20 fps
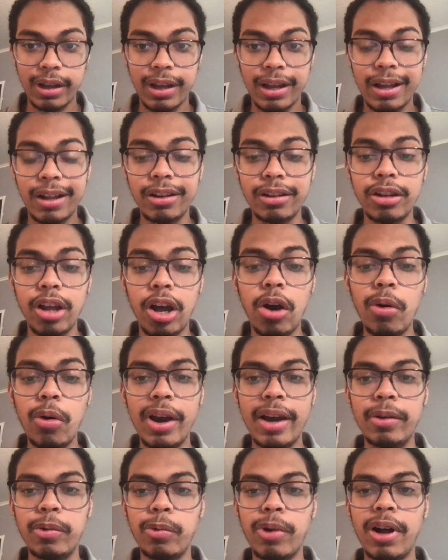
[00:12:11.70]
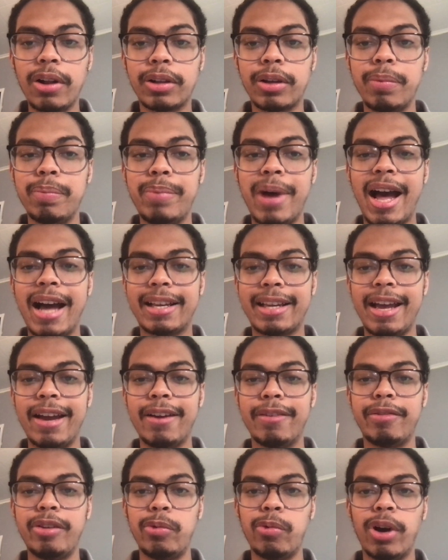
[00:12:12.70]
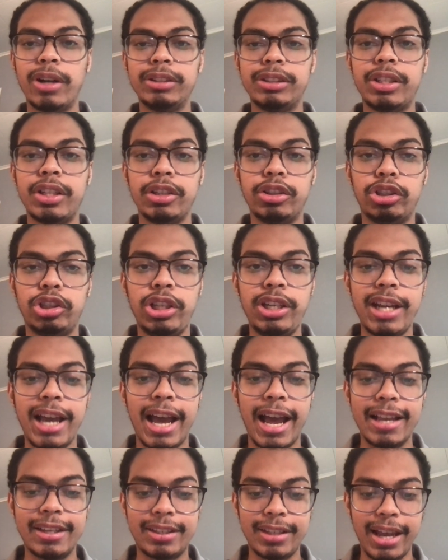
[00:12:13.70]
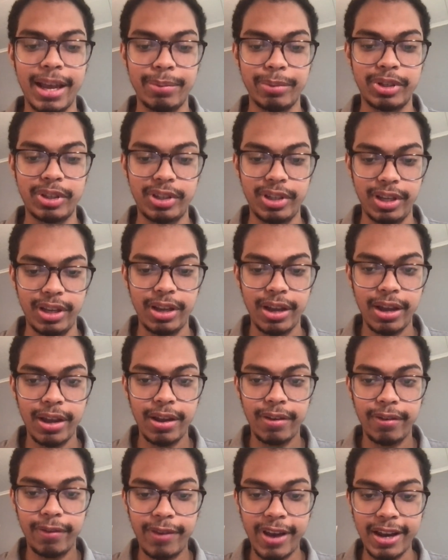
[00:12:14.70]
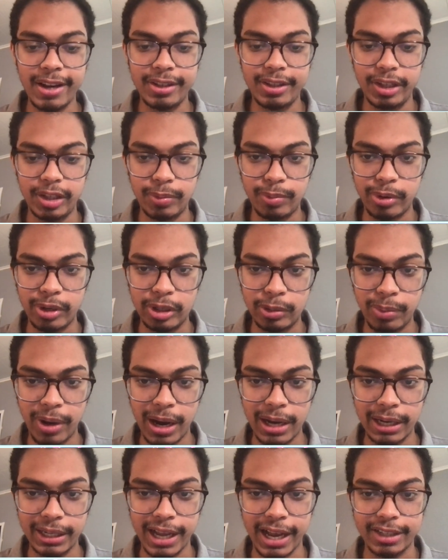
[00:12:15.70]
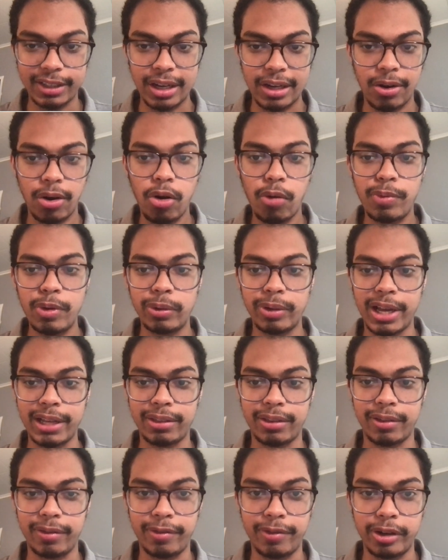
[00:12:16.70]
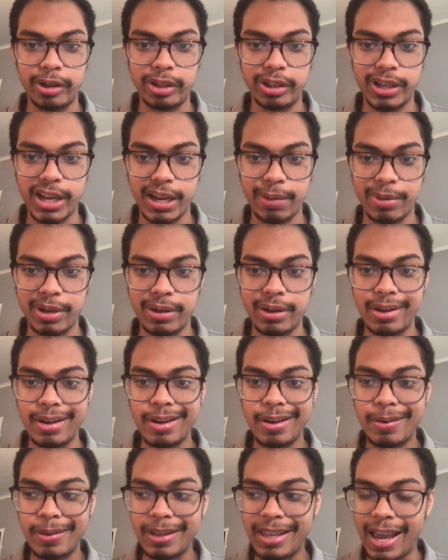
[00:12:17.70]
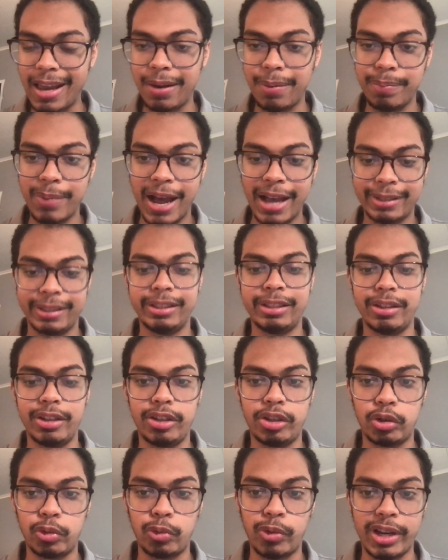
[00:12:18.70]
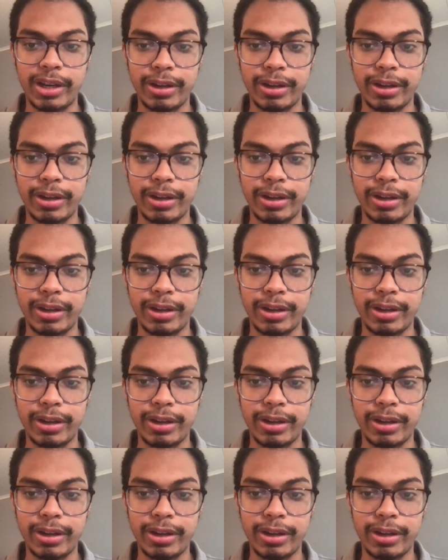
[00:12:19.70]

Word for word: Hello and welcome back, everyone, to the GSMC Fantasy Sports Podcast. I hope you liked the first segment, getting back into the swing